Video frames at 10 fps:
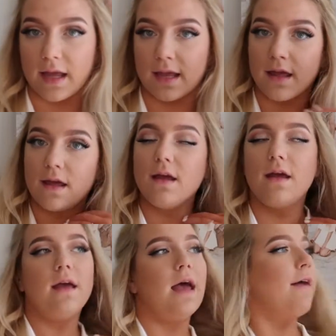Like
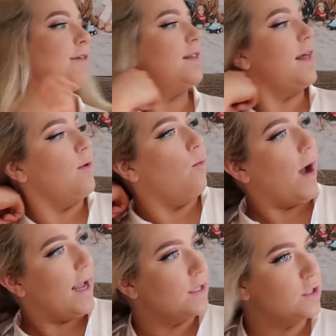everything
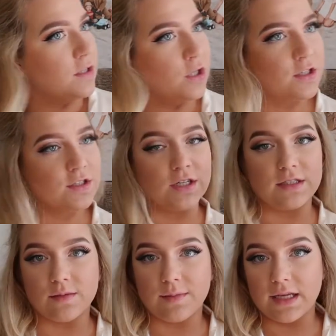white just looks
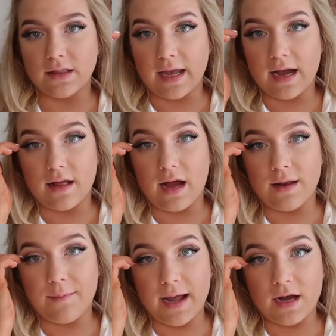good to me. Like
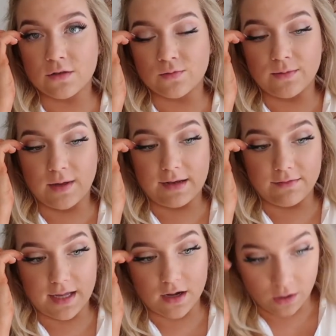in my house we will
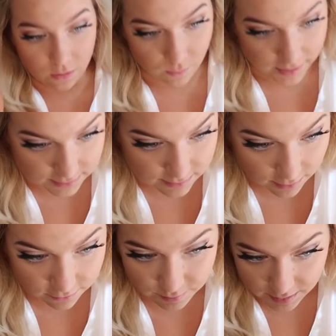have like all white
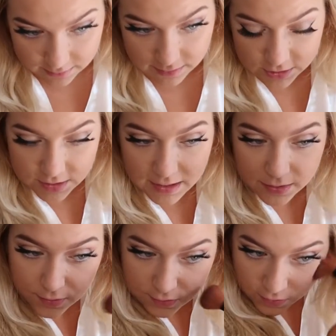stuff because I just think
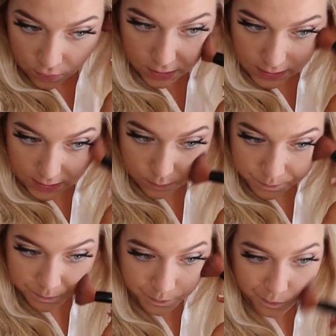it looks so clean.